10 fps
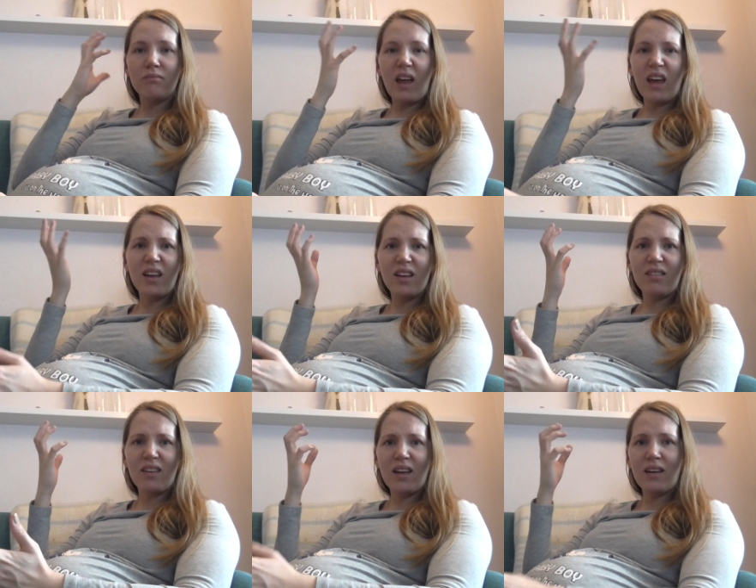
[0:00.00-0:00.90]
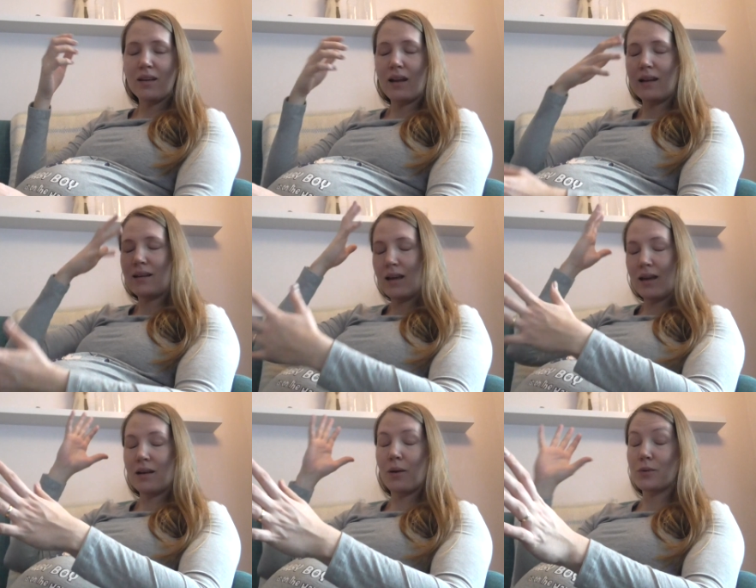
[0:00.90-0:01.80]
ache thing and
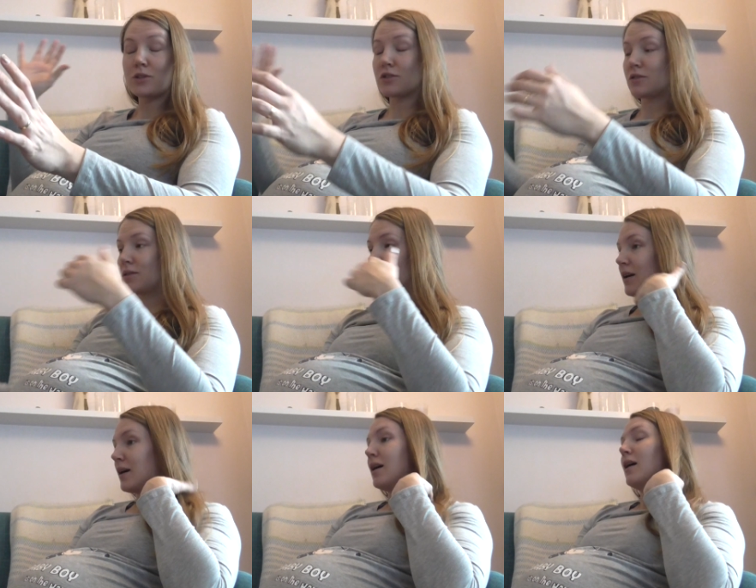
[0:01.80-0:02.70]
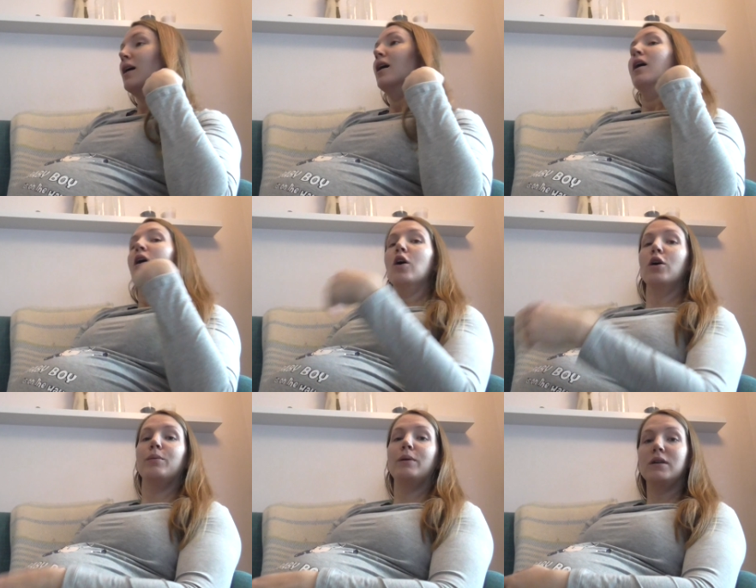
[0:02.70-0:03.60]
headache and it was just
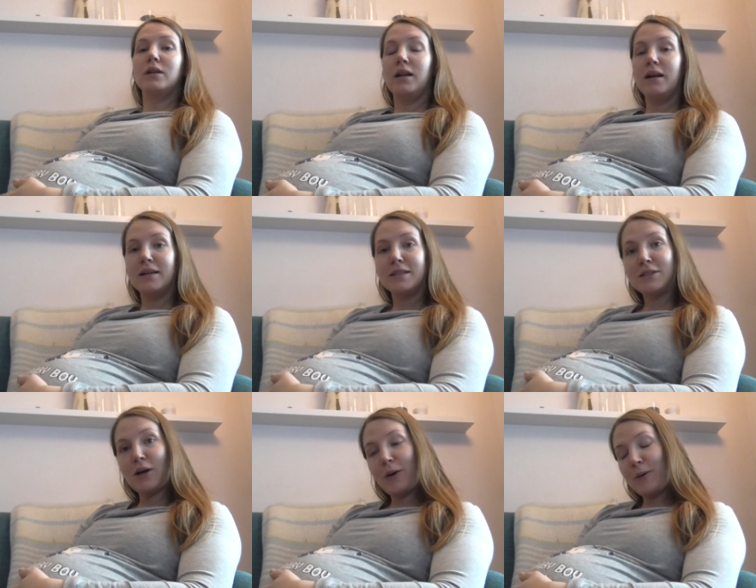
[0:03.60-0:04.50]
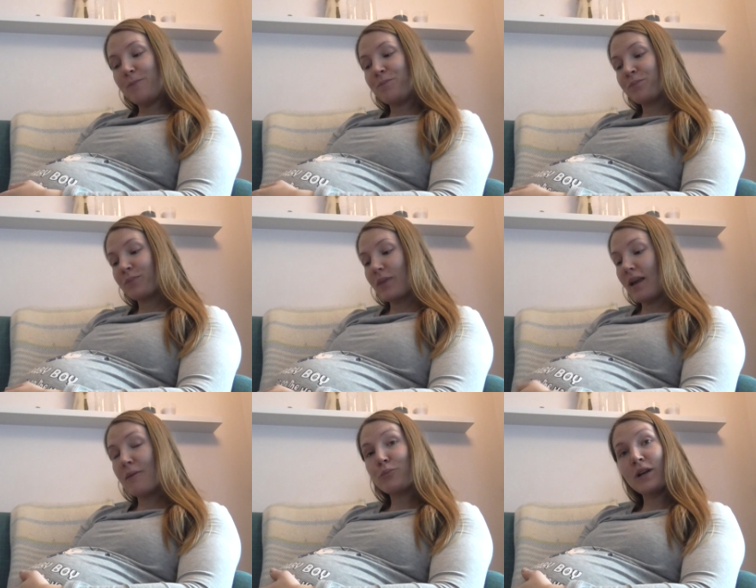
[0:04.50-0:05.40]
horrible so
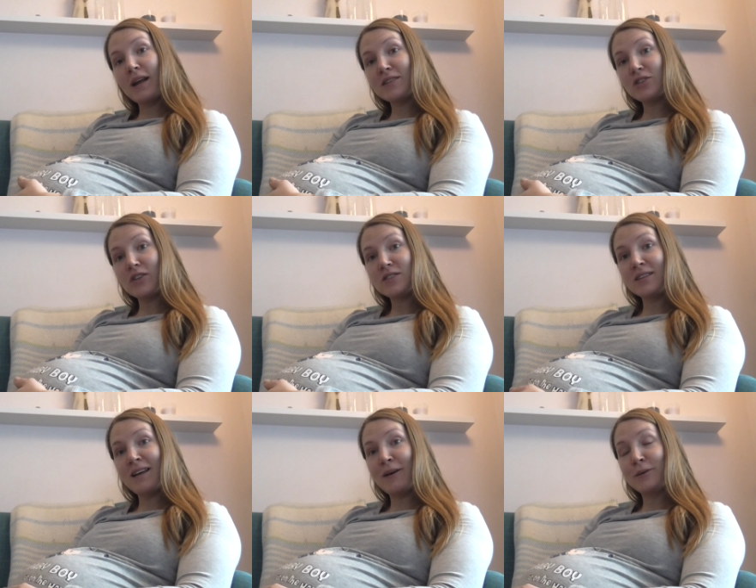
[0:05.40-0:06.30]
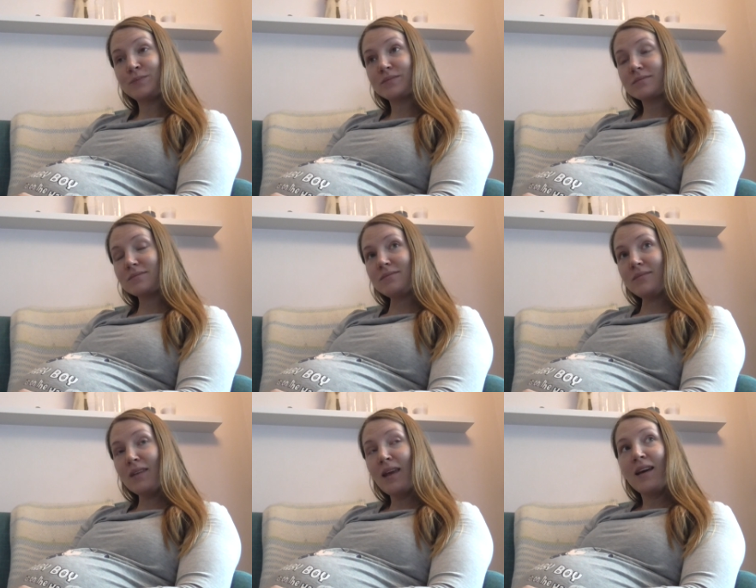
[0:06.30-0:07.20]
I'm pretty exhausted now
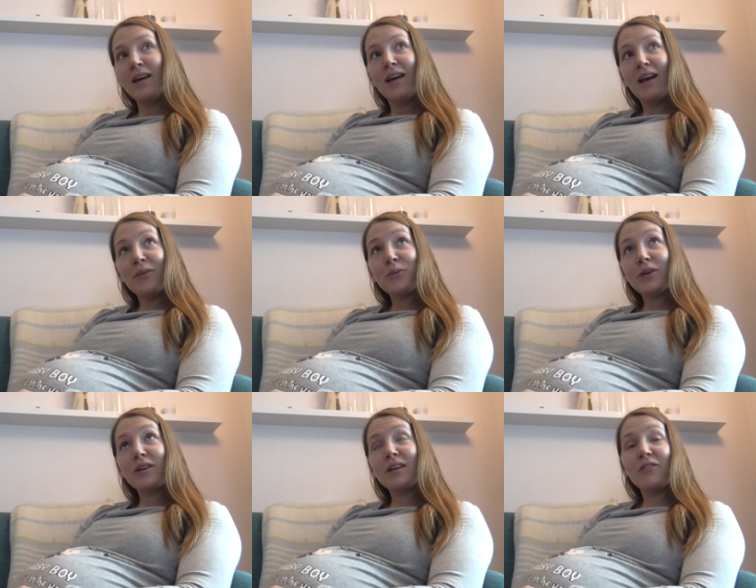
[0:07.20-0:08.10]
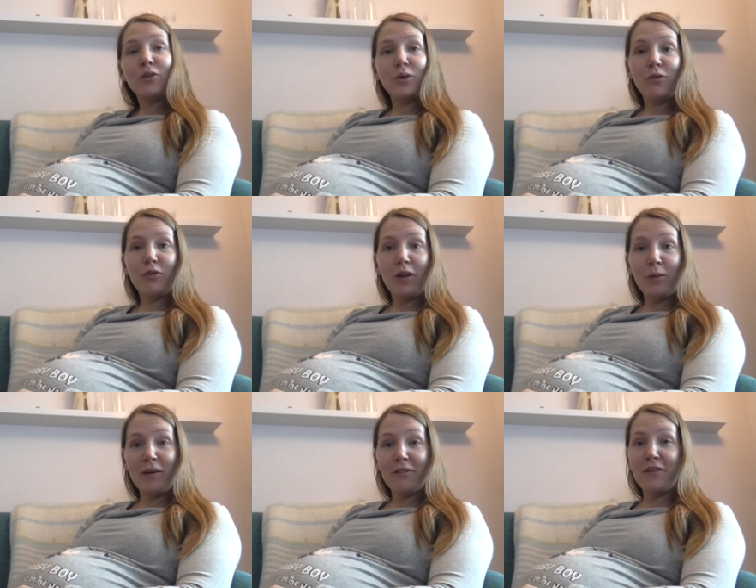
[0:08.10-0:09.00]
and we, if you follow
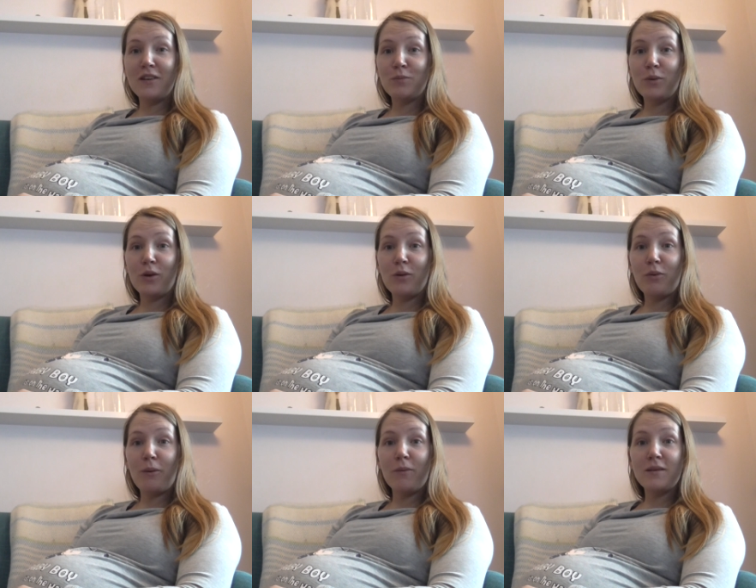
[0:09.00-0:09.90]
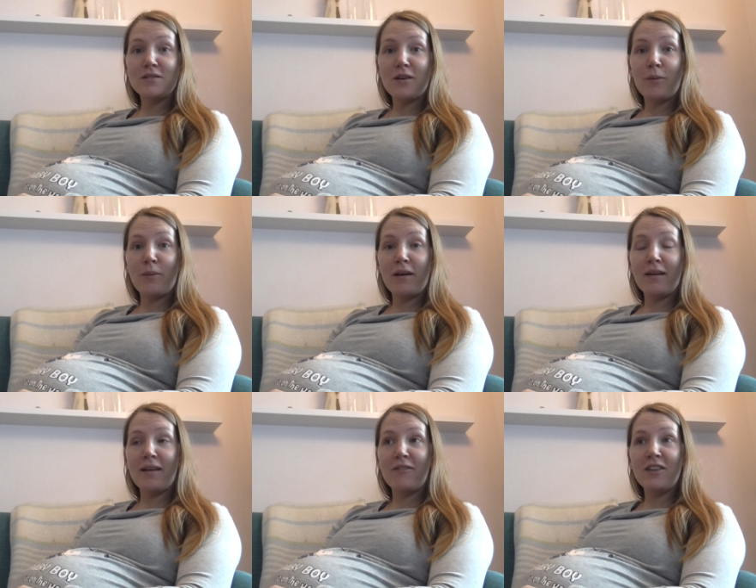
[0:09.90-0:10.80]
me on Facebook, you probably saw
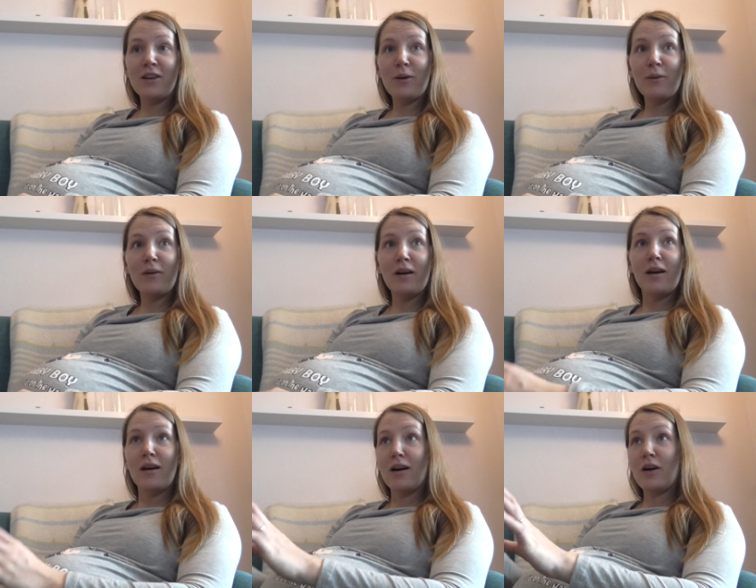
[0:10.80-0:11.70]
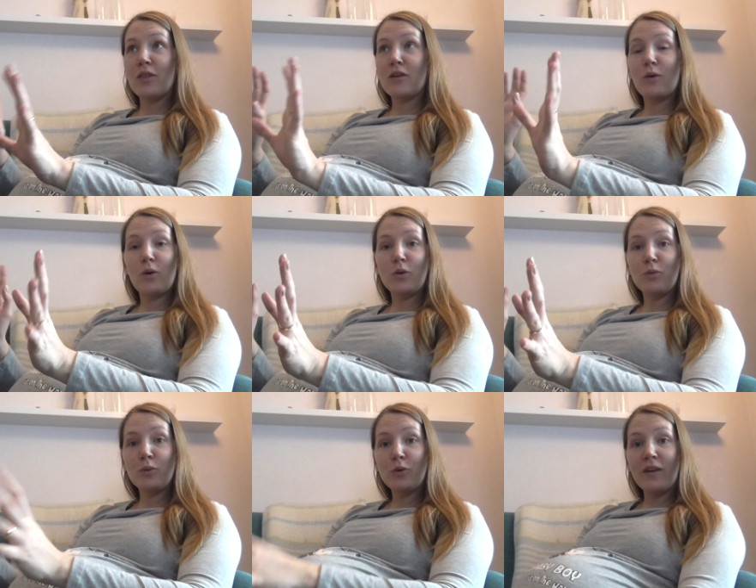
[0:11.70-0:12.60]
my video on the whole
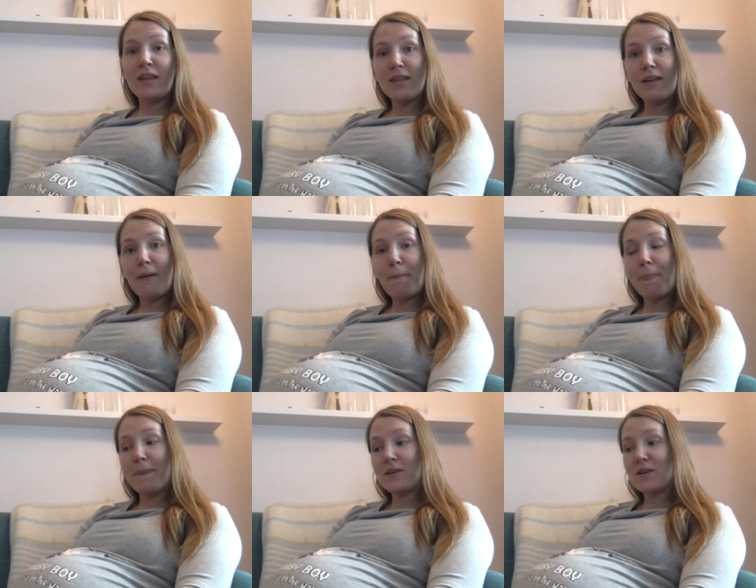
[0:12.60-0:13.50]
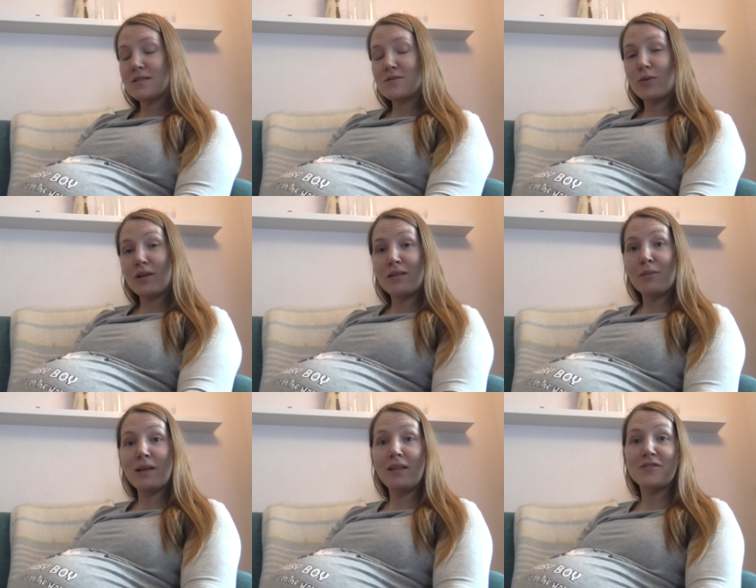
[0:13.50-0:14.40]
moving thing because we're in the
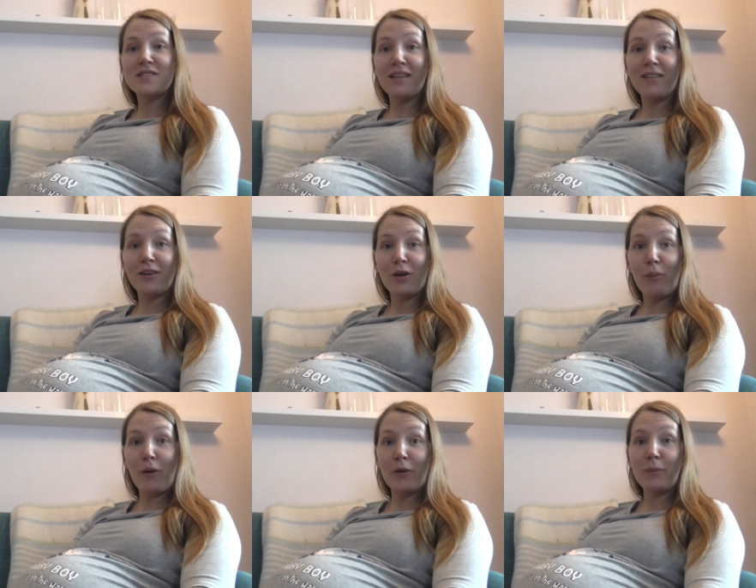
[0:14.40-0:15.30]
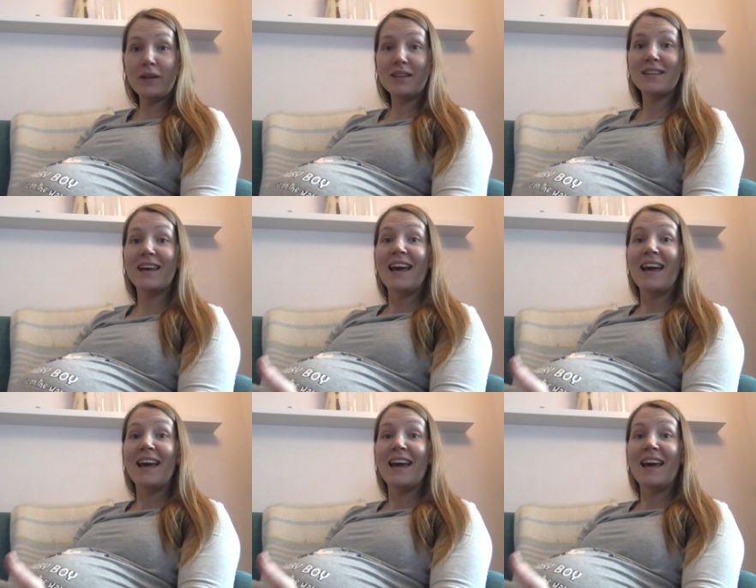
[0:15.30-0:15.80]
middle of selling our apartment